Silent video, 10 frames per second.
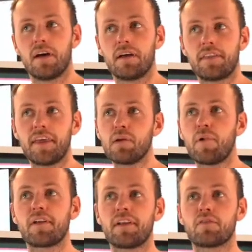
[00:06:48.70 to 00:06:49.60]
Think
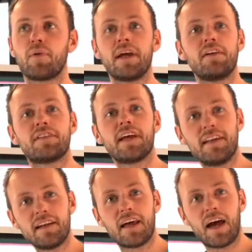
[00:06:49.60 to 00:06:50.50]
about it this way. If they
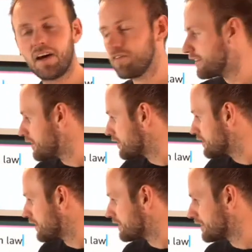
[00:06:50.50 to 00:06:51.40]
didn't have the
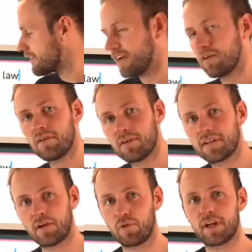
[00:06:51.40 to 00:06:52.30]
suggestions here
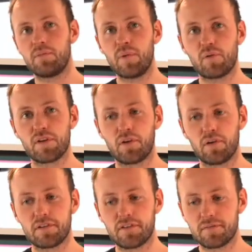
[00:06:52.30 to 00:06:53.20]
that would give me
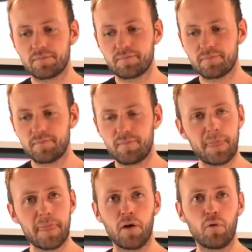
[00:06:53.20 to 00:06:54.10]
results,
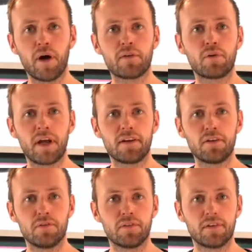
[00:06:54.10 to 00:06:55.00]
what would I
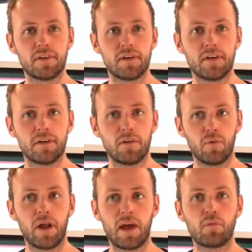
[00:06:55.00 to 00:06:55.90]
do?
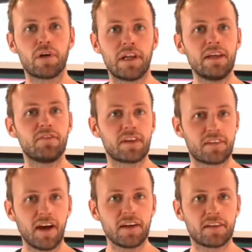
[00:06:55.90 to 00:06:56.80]
Well, I would leave the
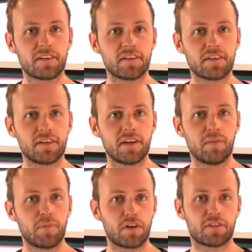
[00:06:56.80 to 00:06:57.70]
site,
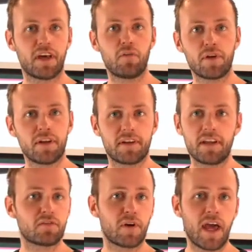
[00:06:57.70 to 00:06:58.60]
because that
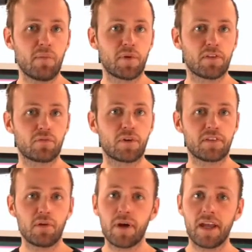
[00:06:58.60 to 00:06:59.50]
is what happens when
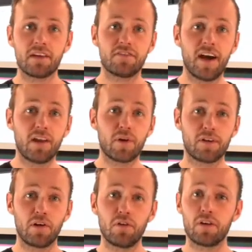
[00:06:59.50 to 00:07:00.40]
someone can't find what they're
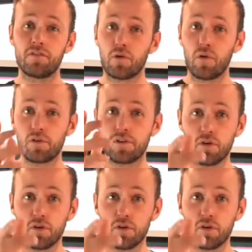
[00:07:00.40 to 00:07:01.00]
looking for on your